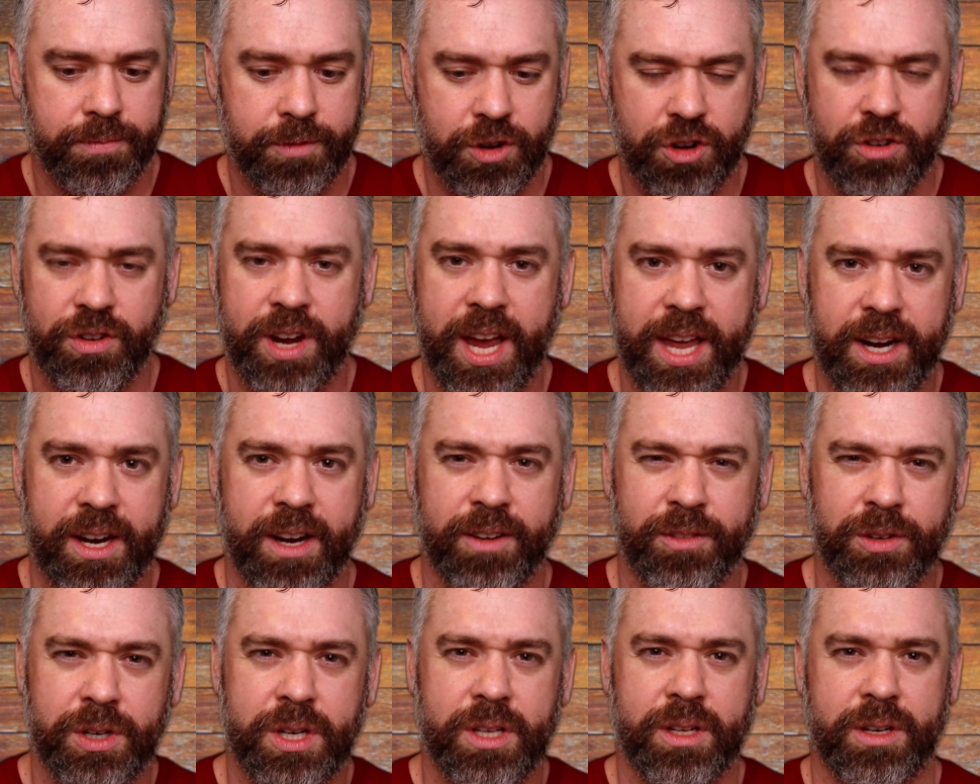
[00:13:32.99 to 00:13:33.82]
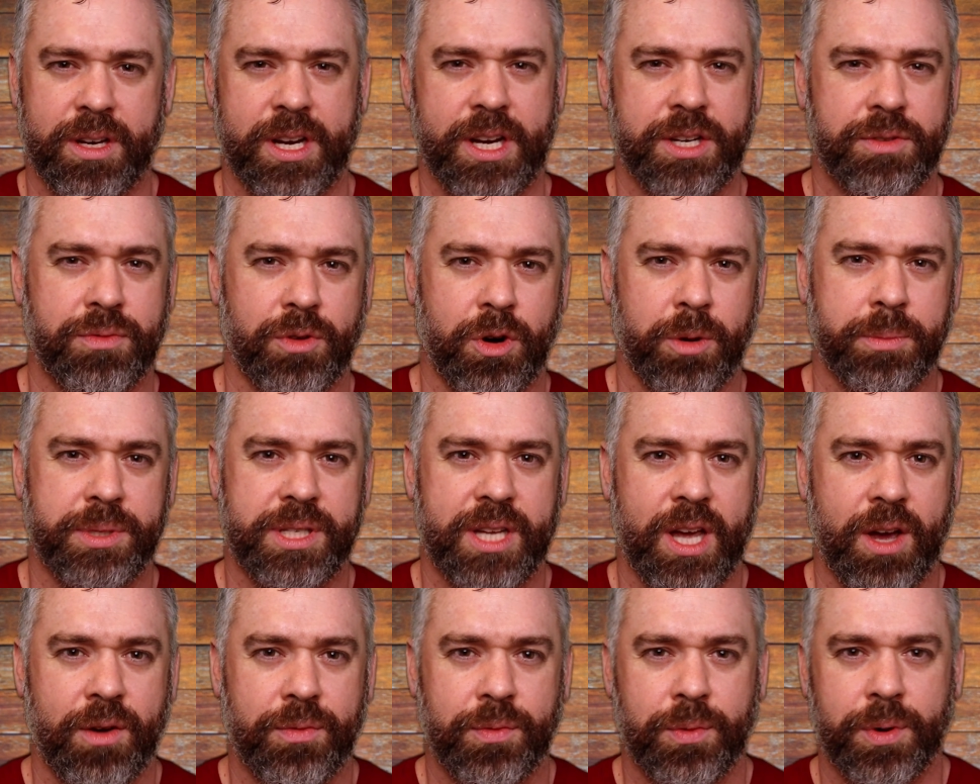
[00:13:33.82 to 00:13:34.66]
create a real niche for
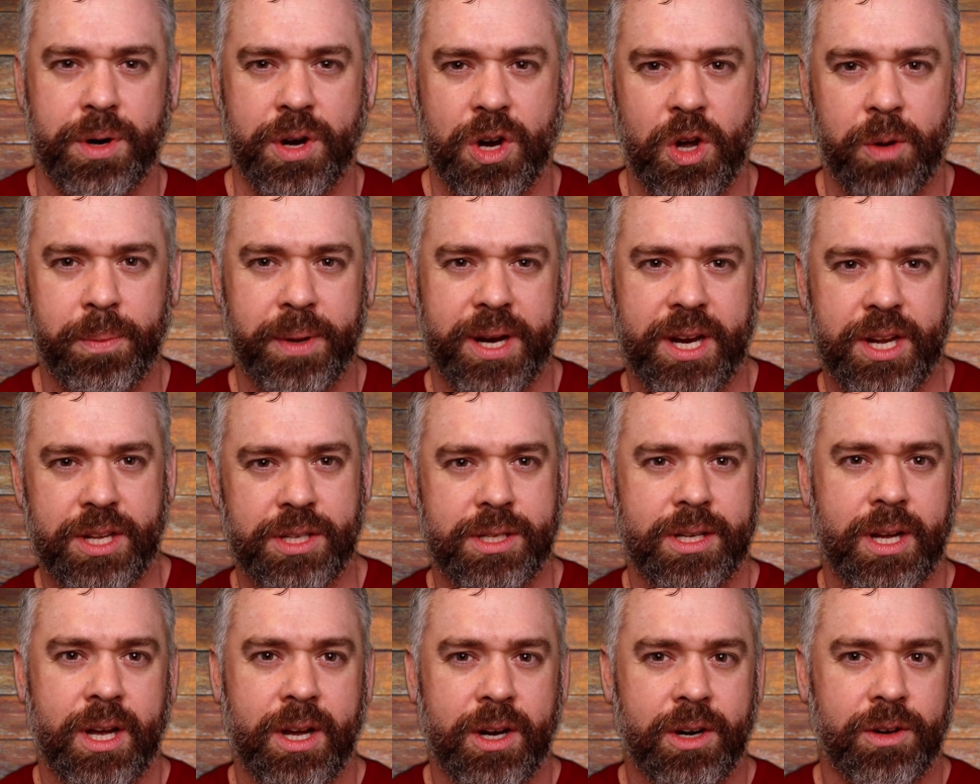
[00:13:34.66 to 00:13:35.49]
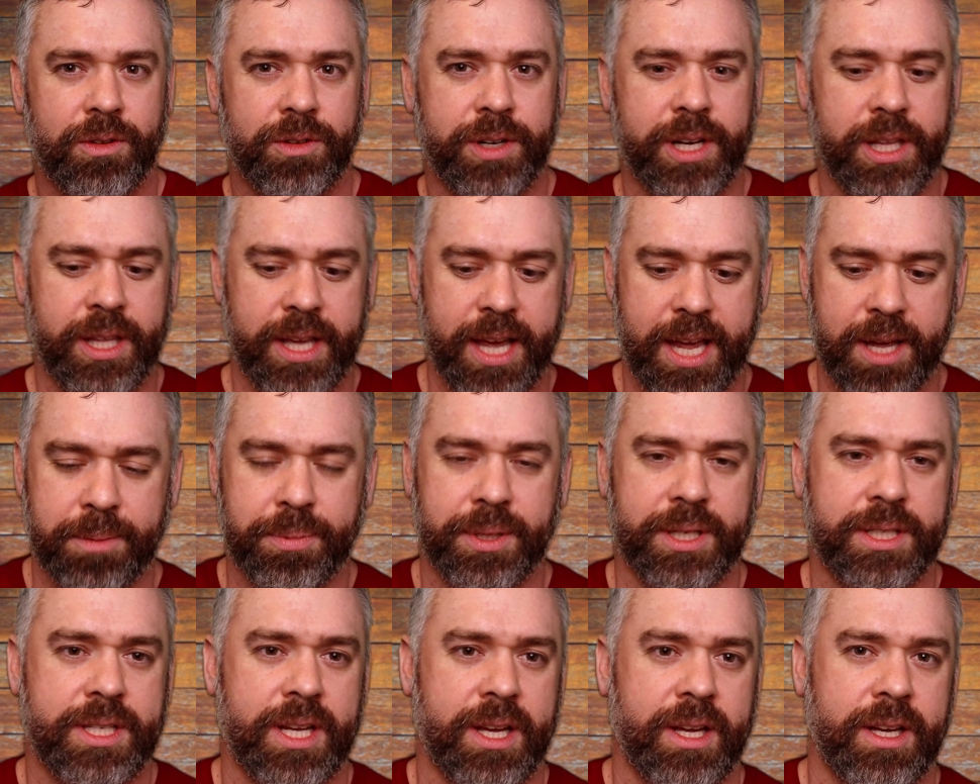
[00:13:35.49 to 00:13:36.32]
himself where nobody's really
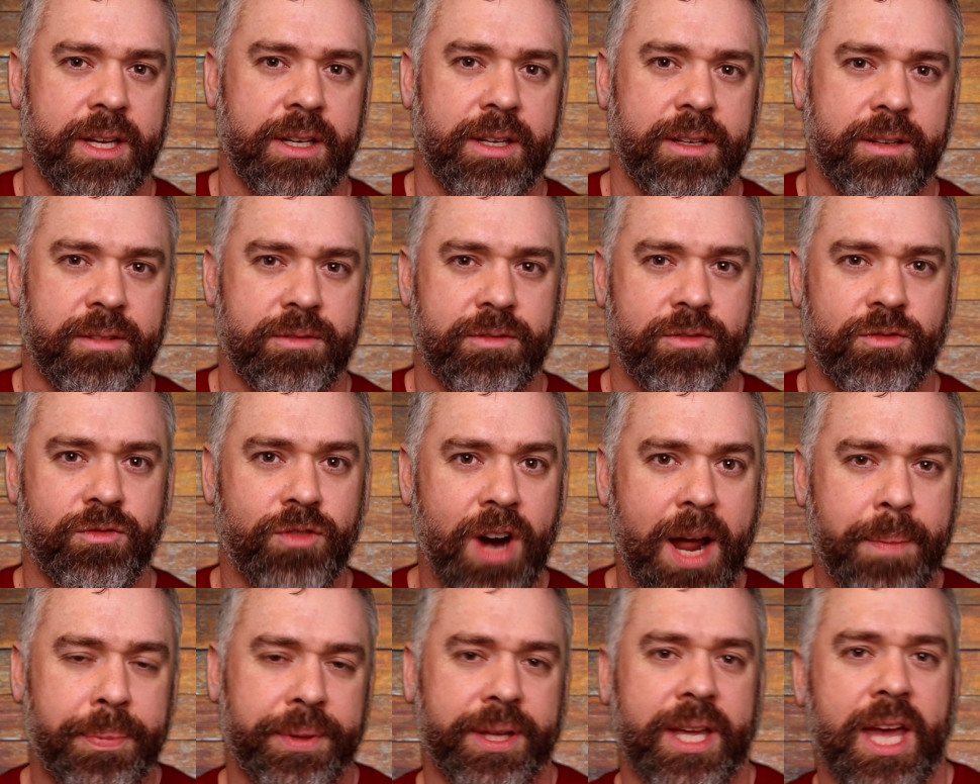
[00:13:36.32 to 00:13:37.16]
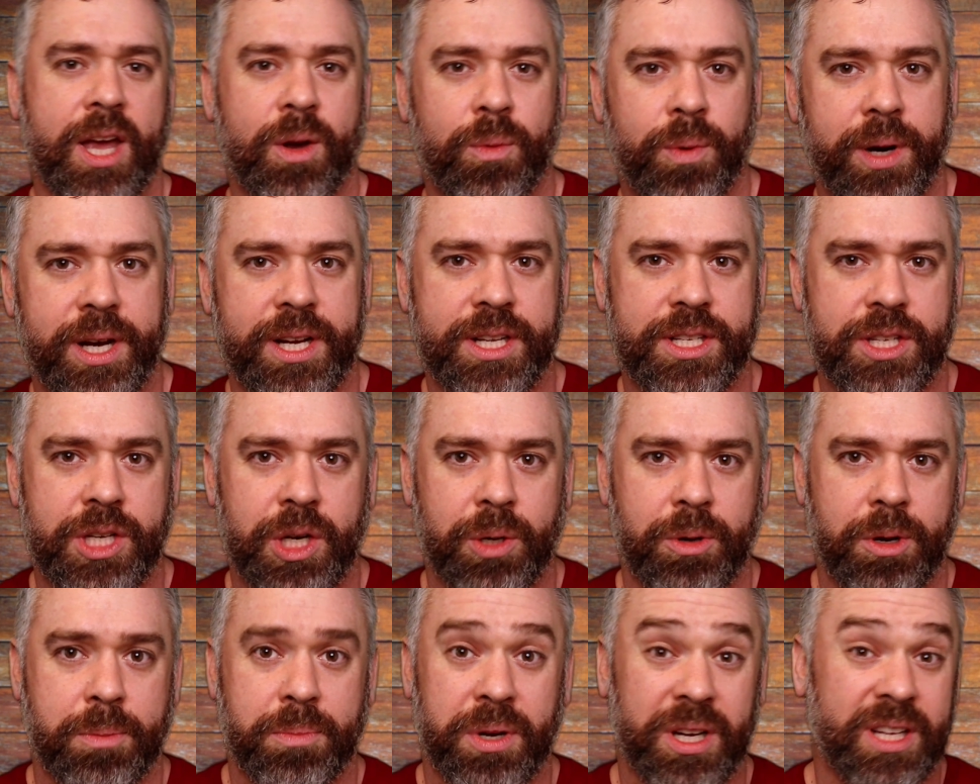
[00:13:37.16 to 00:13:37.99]
able to replicate what he's
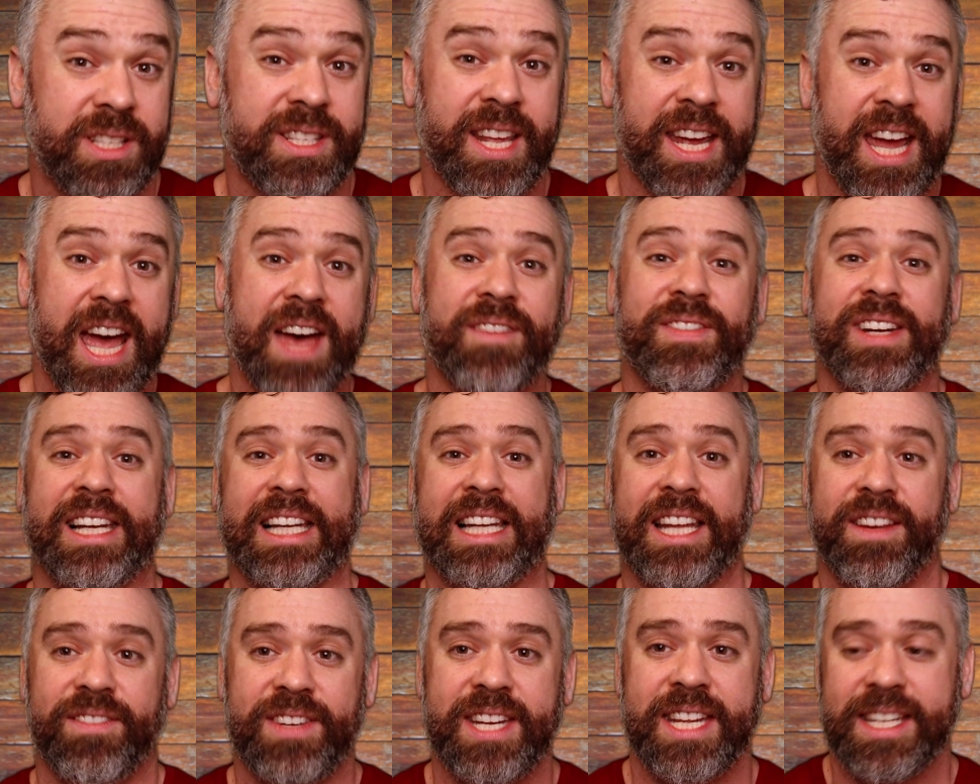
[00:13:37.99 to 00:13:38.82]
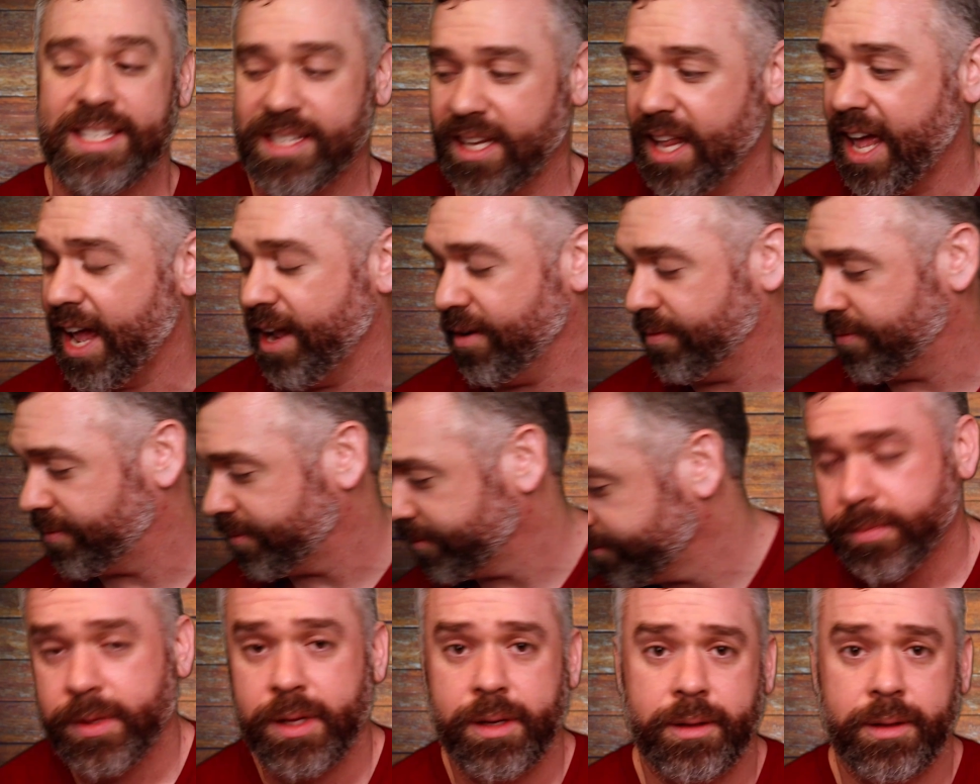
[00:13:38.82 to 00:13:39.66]
doing because they haven't lived his life.